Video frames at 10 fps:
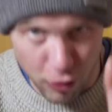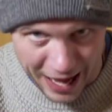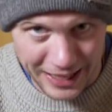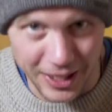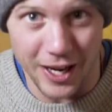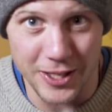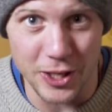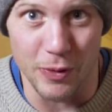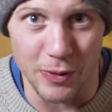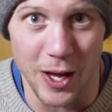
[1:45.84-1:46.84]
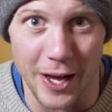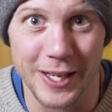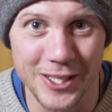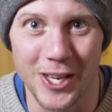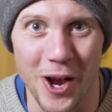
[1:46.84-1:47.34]
that I don't
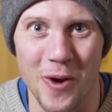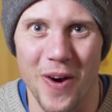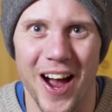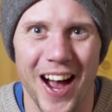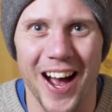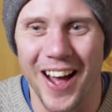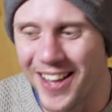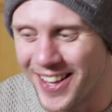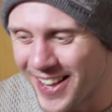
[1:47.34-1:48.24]
like. So